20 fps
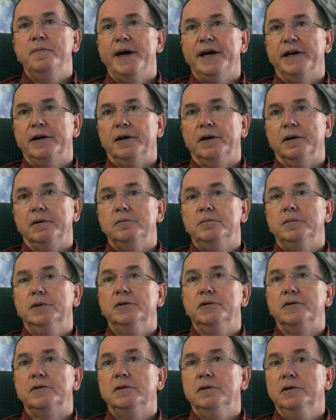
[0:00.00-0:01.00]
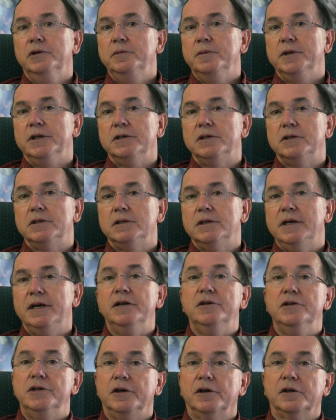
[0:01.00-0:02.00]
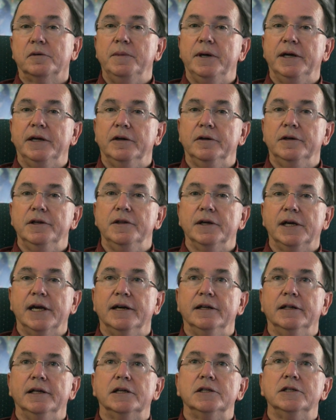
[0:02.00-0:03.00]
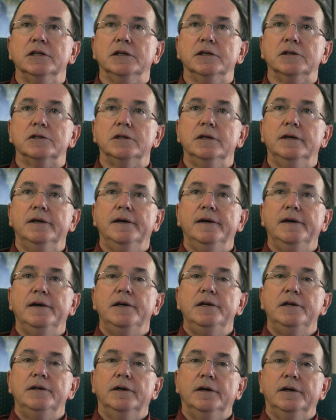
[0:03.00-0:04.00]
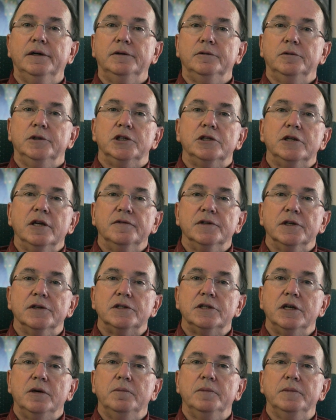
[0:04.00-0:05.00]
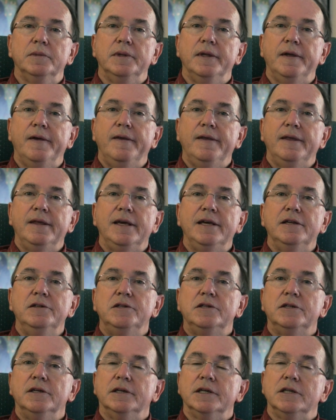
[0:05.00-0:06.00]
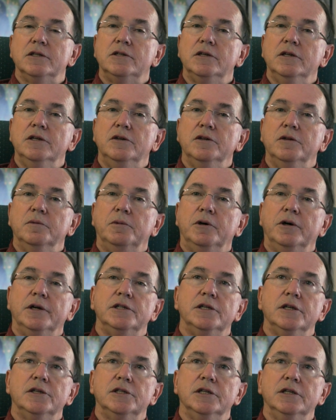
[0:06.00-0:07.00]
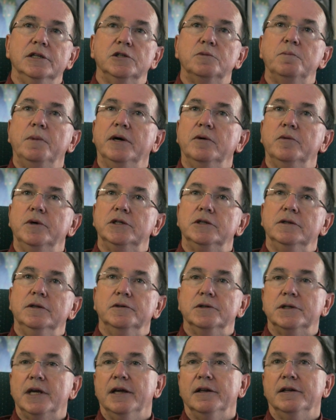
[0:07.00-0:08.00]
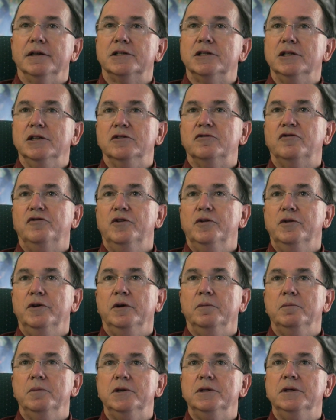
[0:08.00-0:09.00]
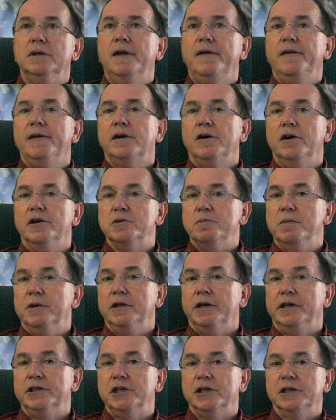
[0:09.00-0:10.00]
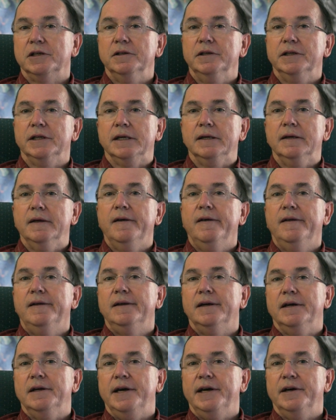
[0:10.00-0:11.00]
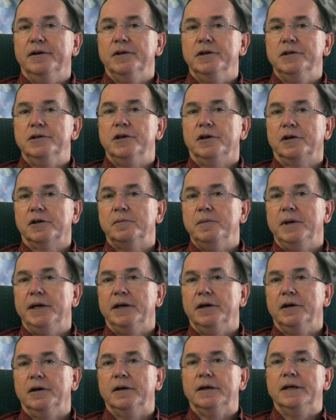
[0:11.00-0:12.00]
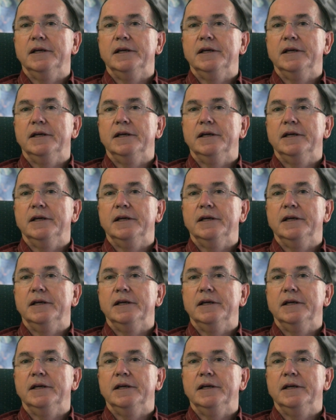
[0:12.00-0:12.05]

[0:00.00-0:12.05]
matter, both luminous and dark matter in the galaxies, which gives us some insights into the processes by which those galaxies formed cosmologically and how the dark matter